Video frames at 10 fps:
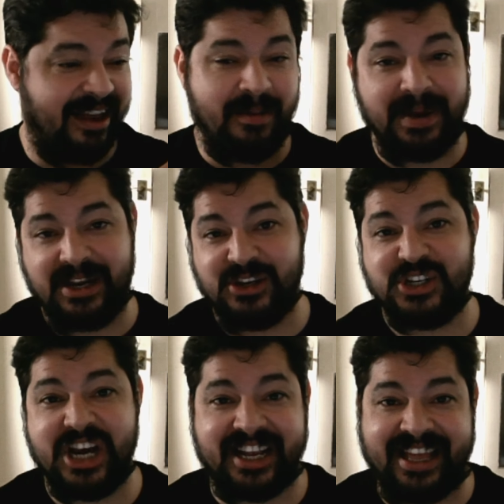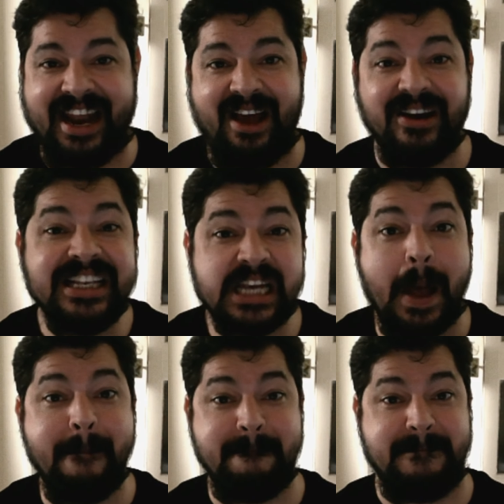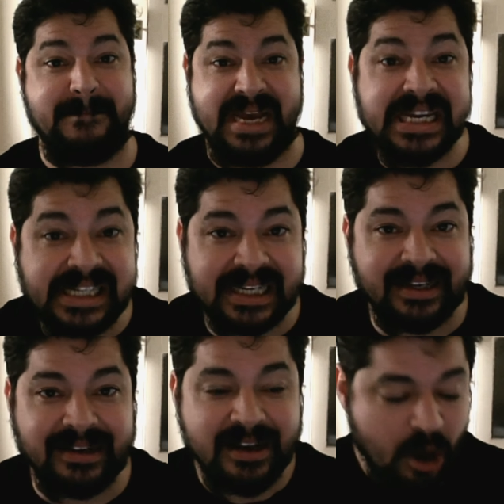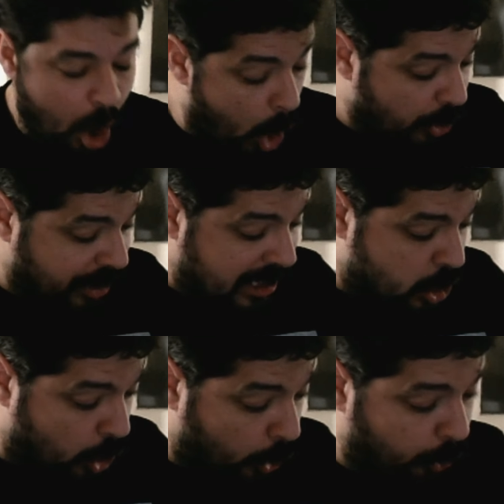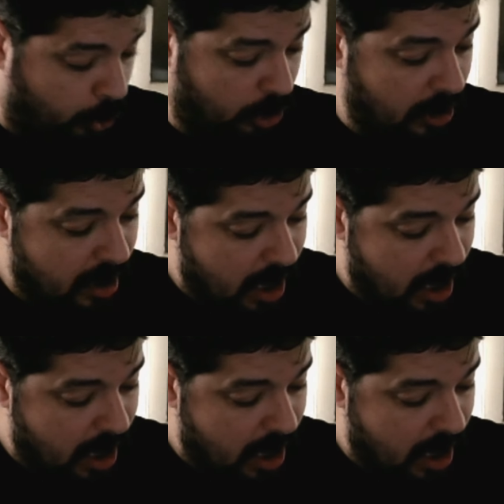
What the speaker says: I mean, check that out. It's amazing. All the internal